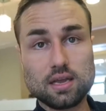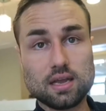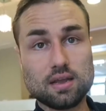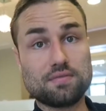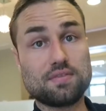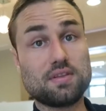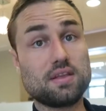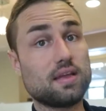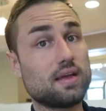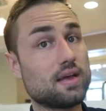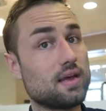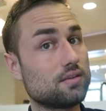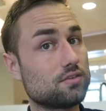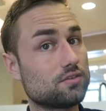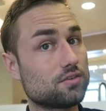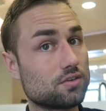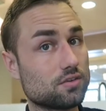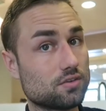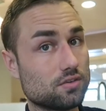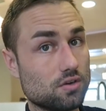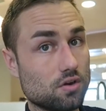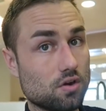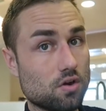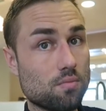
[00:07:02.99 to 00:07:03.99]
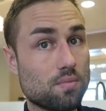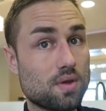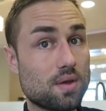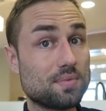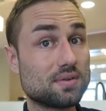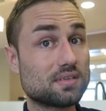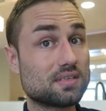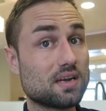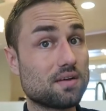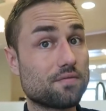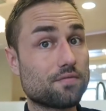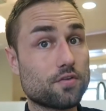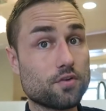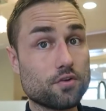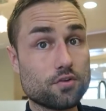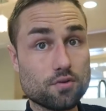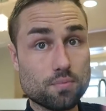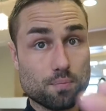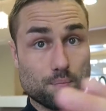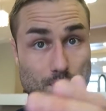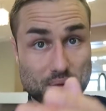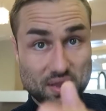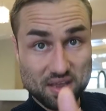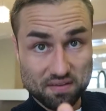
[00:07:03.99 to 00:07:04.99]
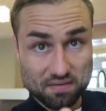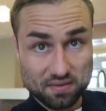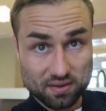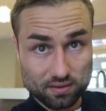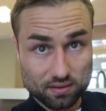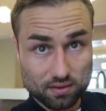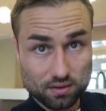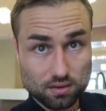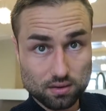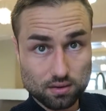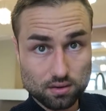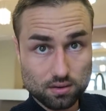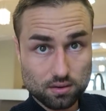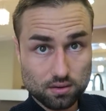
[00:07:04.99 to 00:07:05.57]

If the answer is no, maybe it's time for you to pivot.